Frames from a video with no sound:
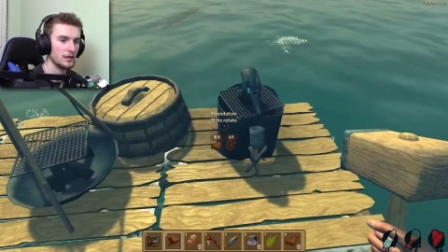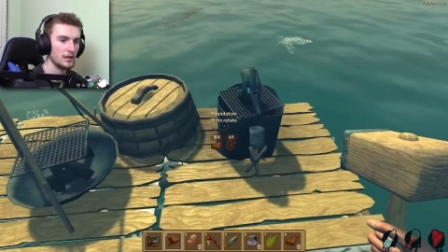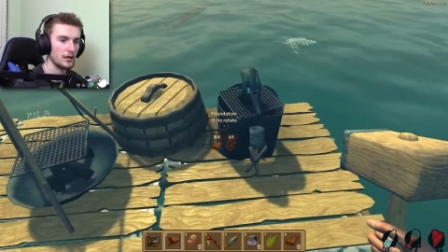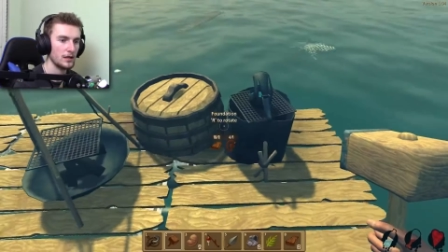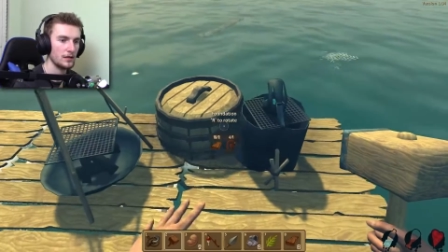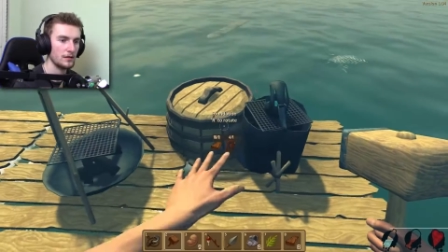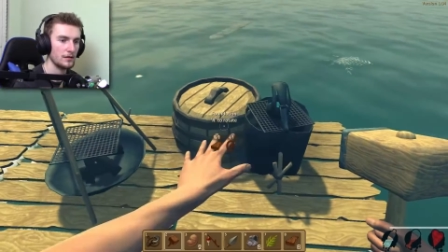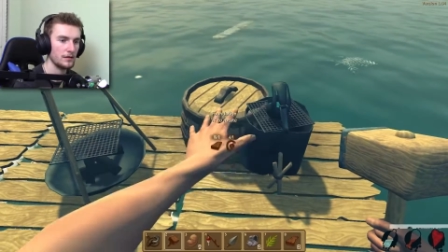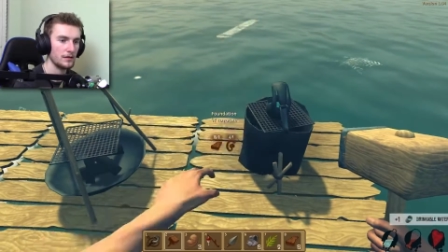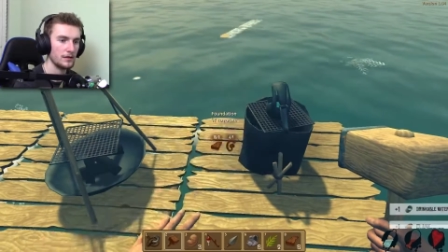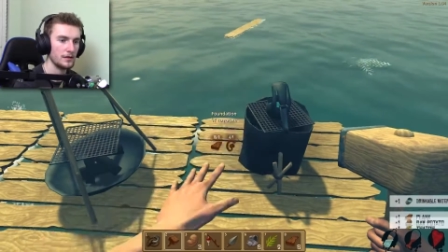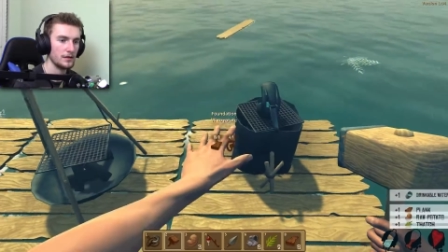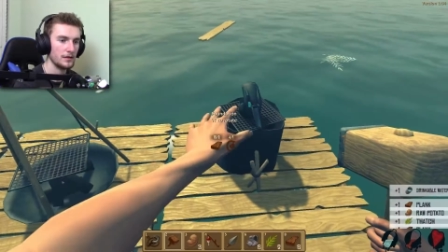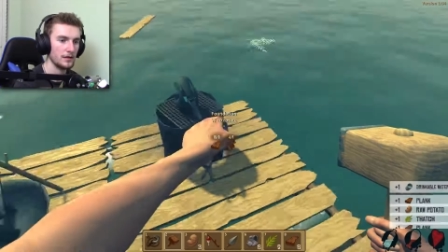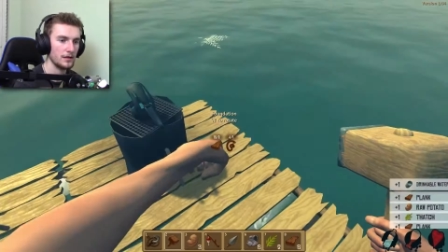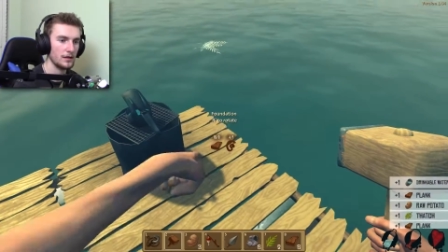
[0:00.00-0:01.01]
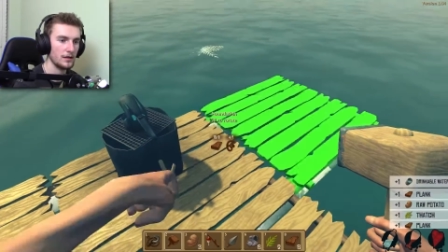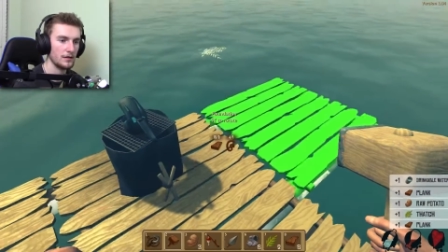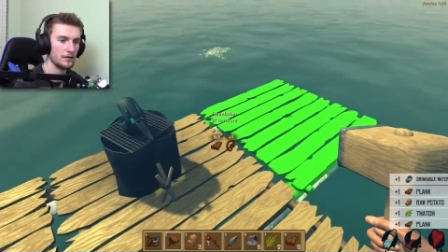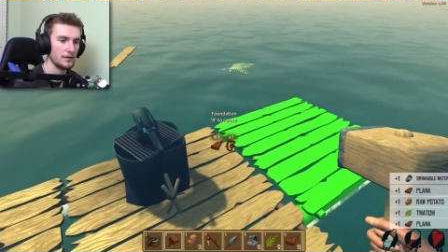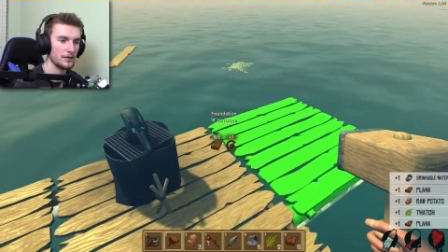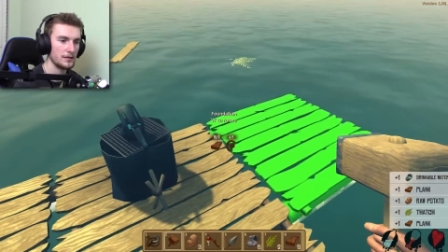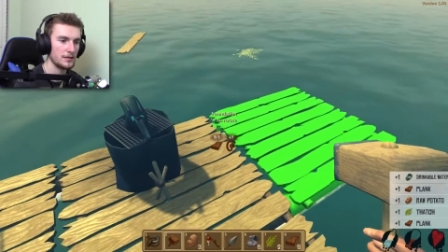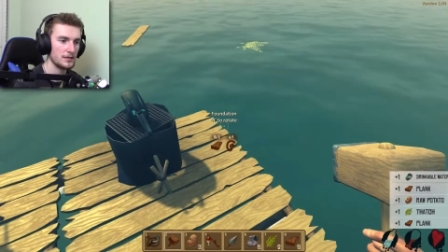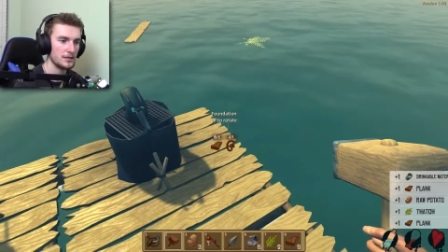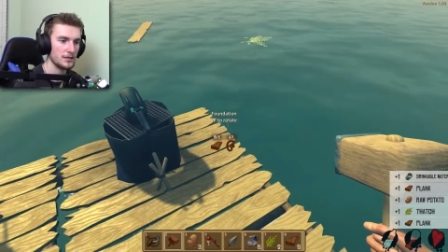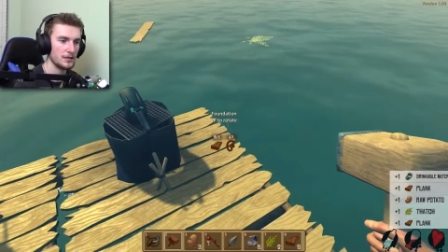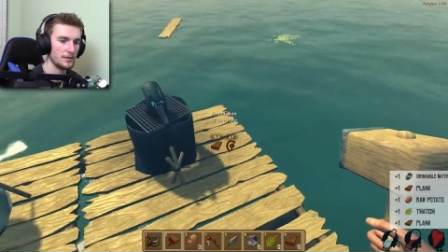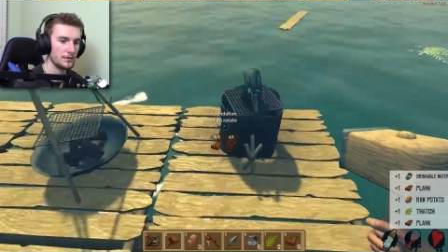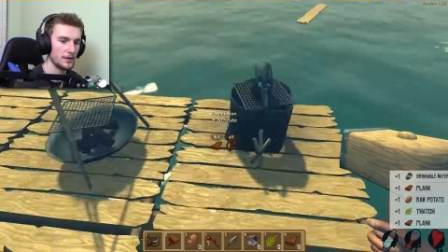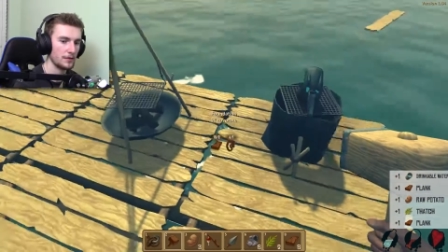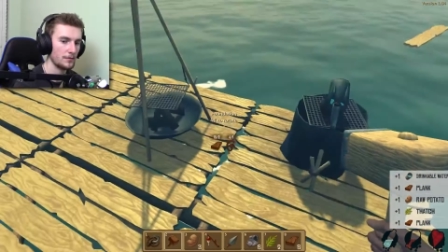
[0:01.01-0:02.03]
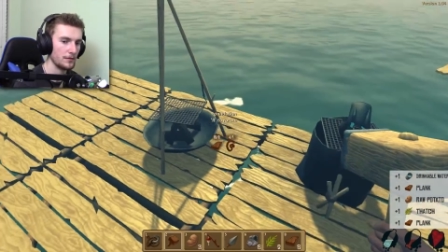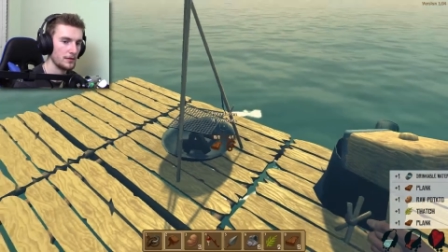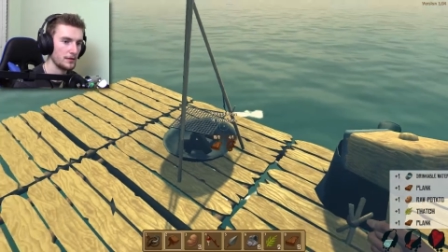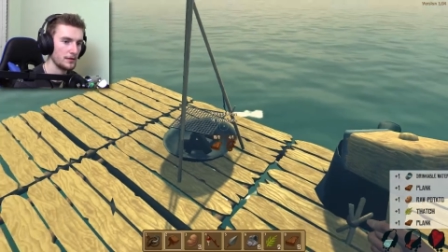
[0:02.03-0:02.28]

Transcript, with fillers: Uh, uh, uh yes. There we go.